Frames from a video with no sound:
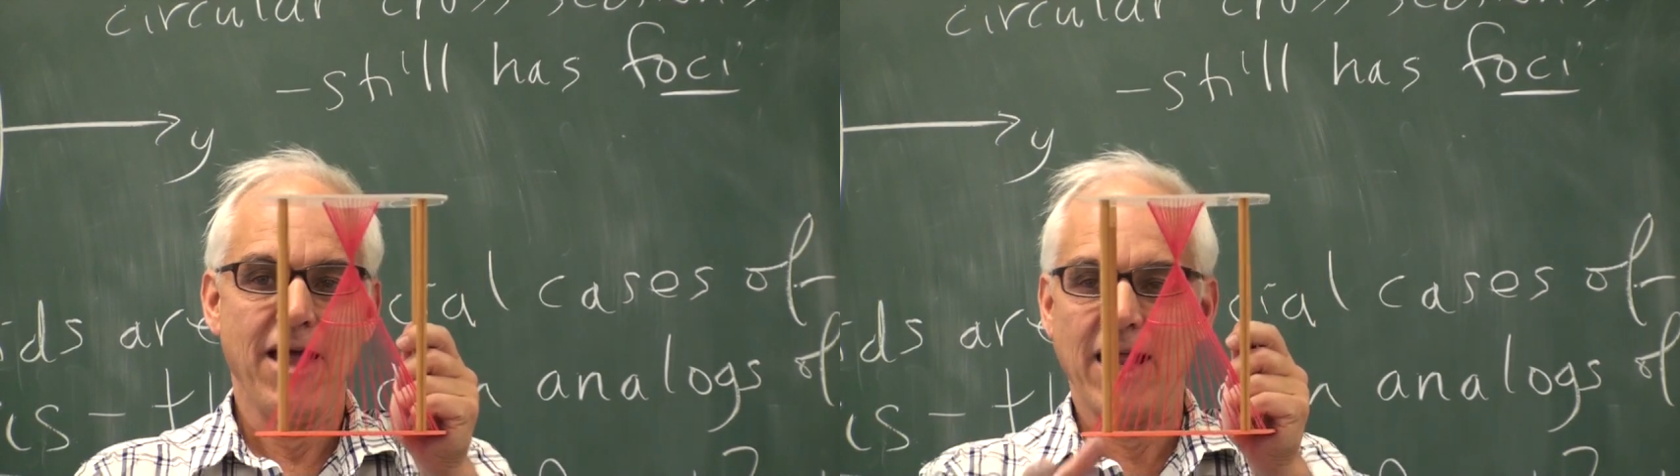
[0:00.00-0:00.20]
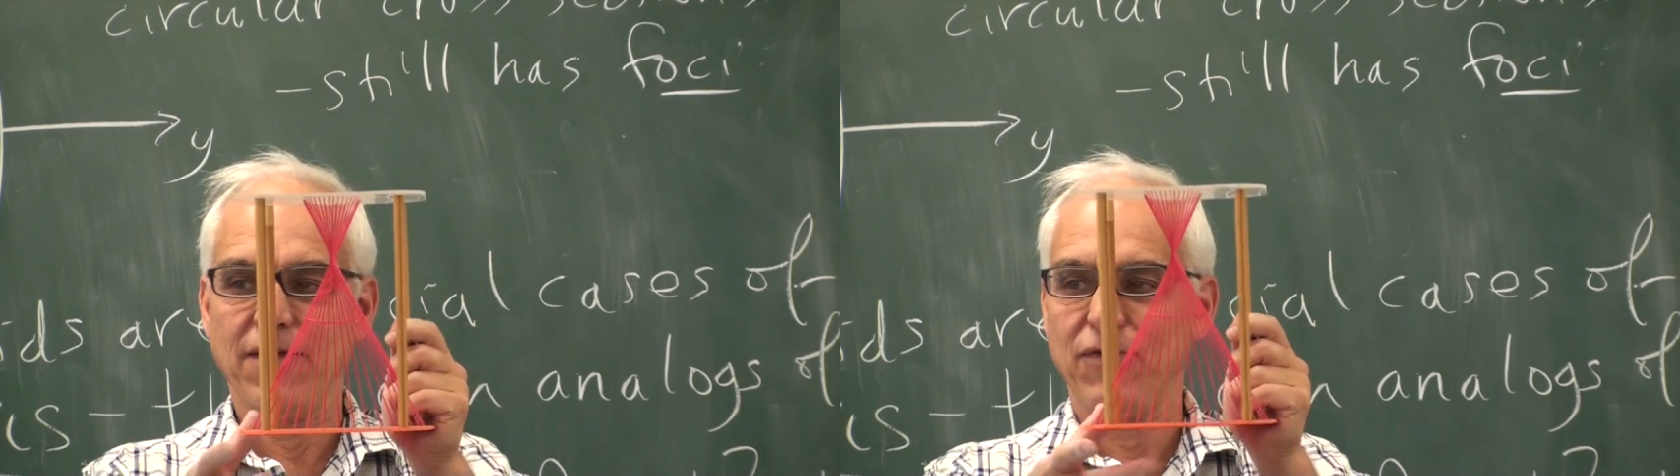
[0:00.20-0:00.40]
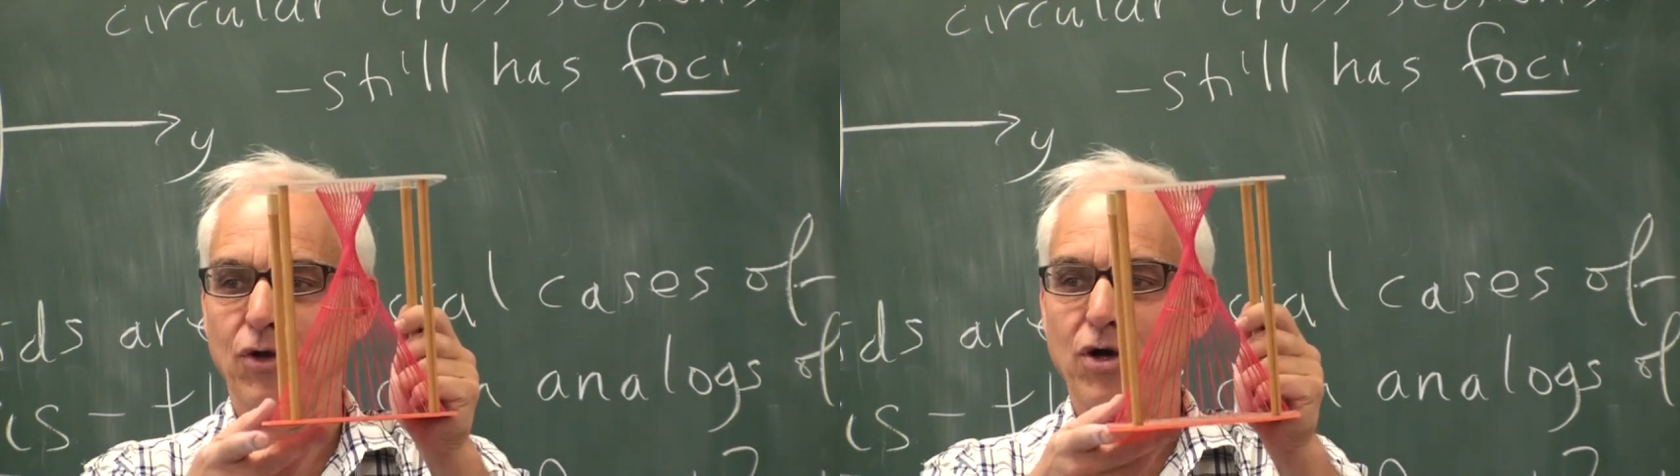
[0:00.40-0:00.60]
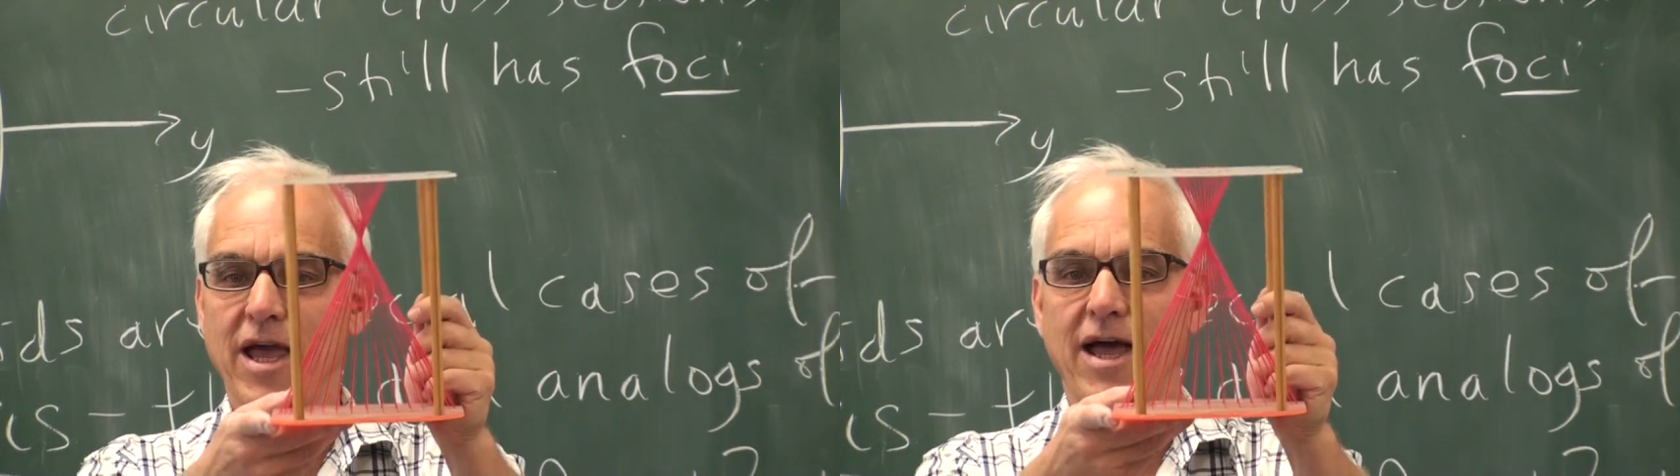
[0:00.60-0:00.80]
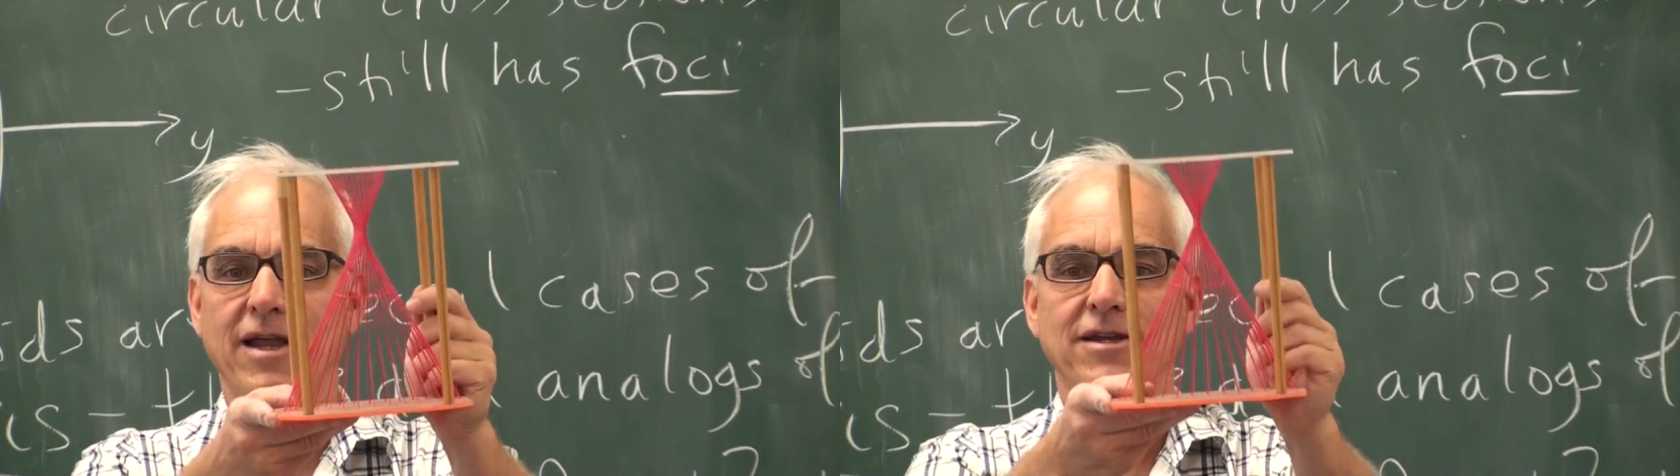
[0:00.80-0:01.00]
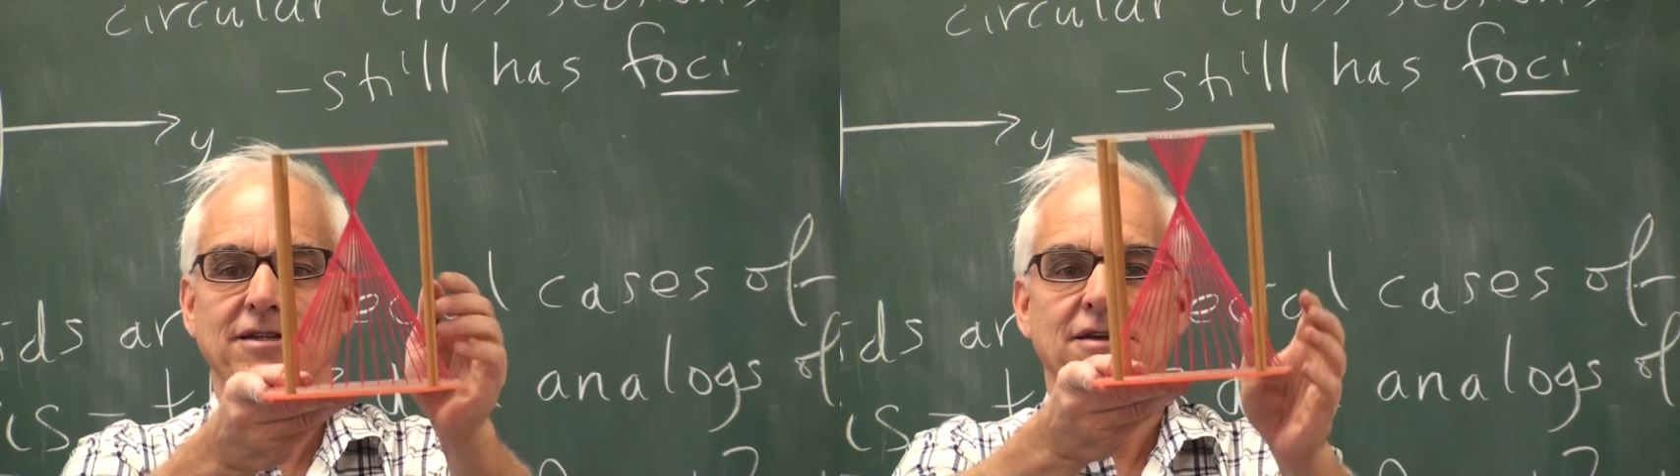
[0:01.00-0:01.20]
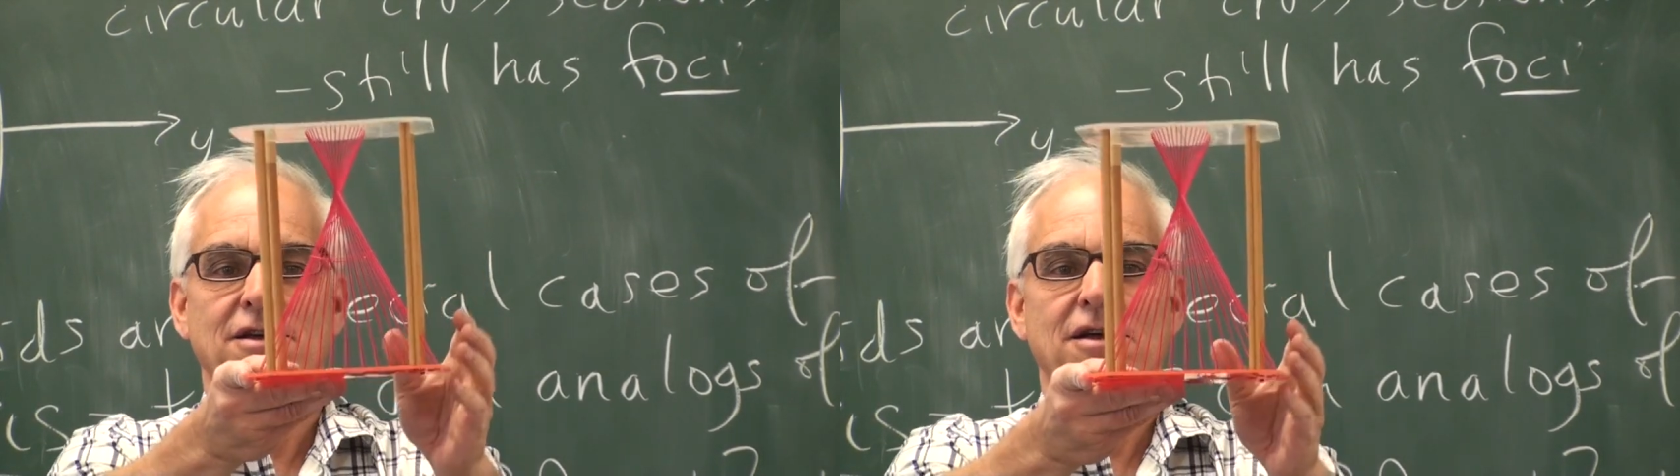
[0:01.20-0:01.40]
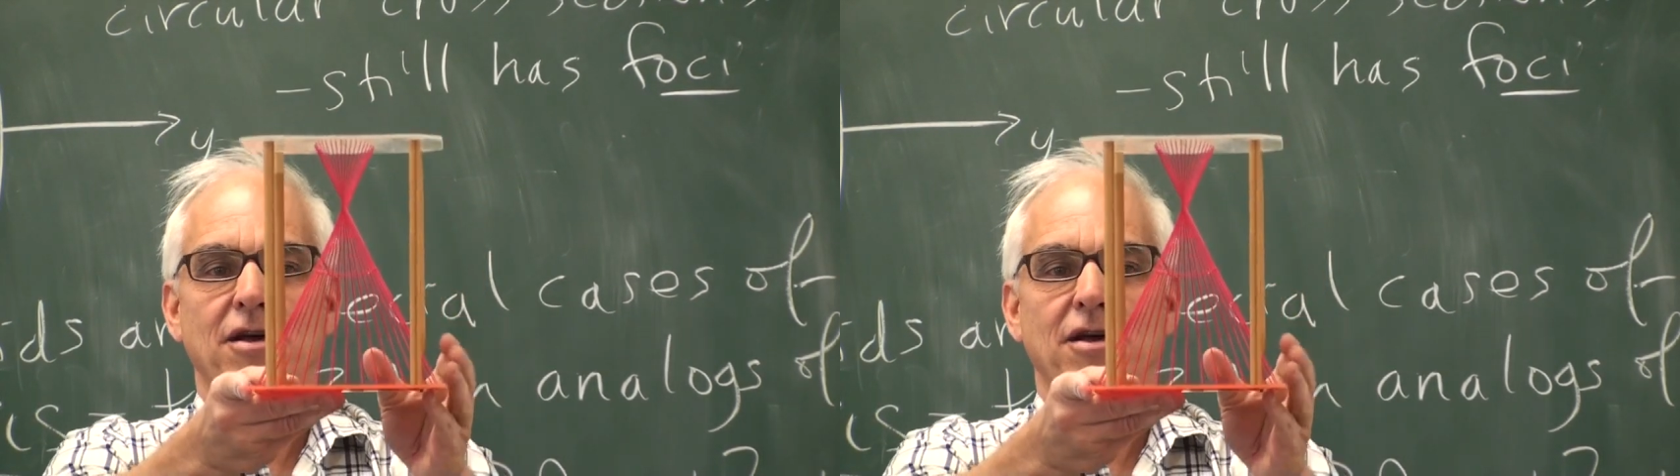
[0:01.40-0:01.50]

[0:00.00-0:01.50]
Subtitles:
And if you look at it,